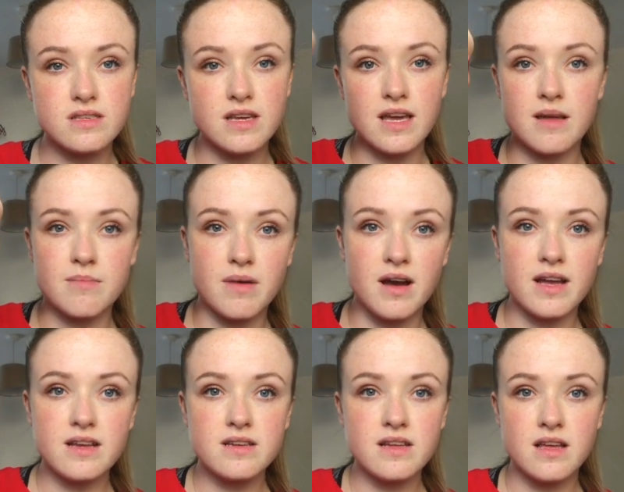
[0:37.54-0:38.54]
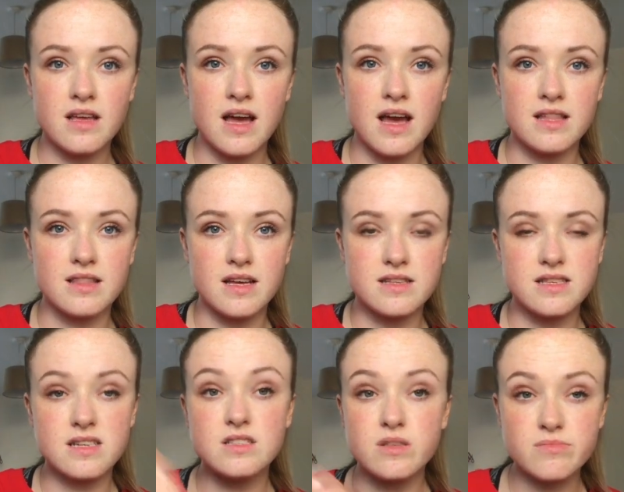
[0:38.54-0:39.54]
in mine and that's
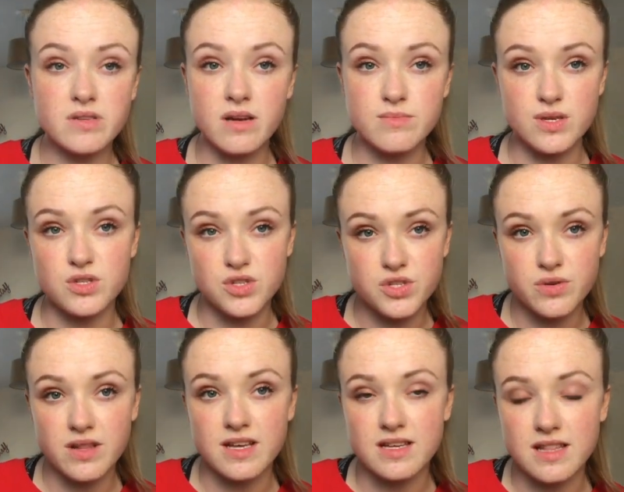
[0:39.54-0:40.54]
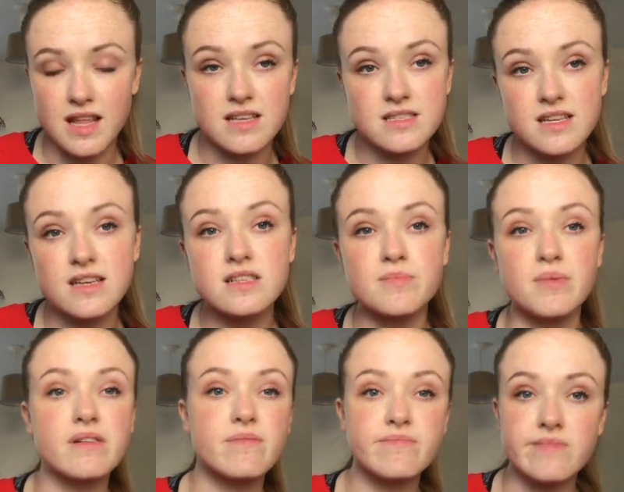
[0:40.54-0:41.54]
it. Sometimes I just do elastics,
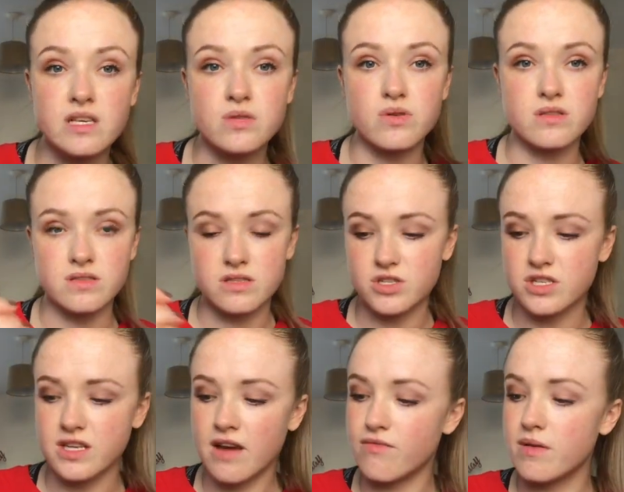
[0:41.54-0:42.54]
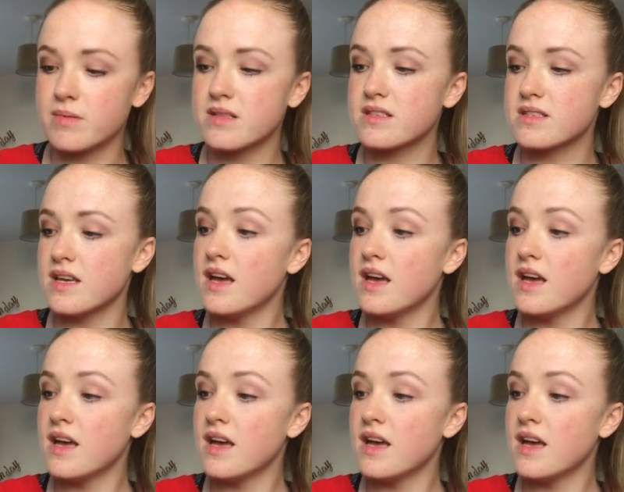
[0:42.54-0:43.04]
but these ones just have ribbons.